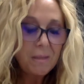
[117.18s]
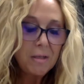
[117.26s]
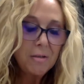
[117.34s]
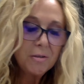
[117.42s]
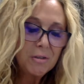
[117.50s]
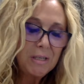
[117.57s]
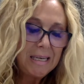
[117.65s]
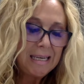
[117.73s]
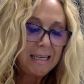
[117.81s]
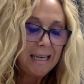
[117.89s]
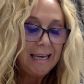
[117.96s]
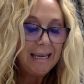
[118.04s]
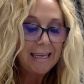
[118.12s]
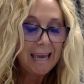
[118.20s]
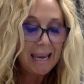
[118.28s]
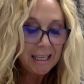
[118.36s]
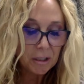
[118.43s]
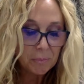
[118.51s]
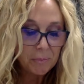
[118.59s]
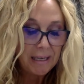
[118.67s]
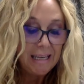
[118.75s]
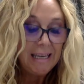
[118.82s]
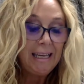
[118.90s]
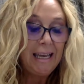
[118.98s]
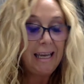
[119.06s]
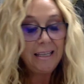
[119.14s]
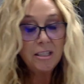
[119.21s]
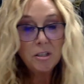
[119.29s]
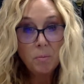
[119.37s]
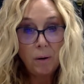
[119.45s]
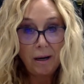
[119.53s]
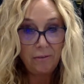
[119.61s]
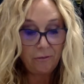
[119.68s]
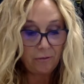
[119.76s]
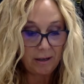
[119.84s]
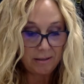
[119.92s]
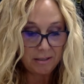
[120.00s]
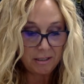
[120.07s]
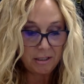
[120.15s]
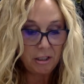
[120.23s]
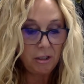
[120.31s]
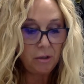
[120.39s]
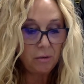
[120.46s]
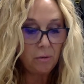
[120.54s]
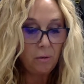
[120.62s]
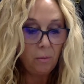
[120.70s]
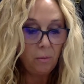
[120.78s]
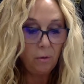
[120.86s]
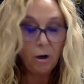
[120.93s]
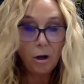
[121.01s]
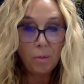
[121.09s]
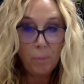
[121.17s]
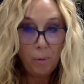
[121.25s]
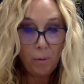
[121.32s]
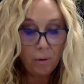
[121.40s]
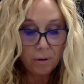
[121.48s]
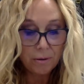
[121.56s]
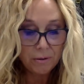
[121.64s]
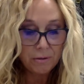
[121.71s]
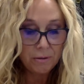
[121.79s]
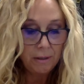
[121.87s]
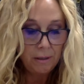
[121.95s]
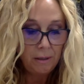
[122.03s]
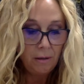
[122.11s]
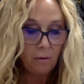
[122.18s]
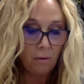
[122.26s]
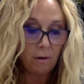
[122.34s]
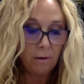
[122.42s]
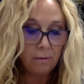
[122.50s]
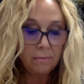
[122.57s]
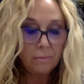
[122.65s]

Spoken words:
You see, Caleb and his white friends, too, were all bores. Or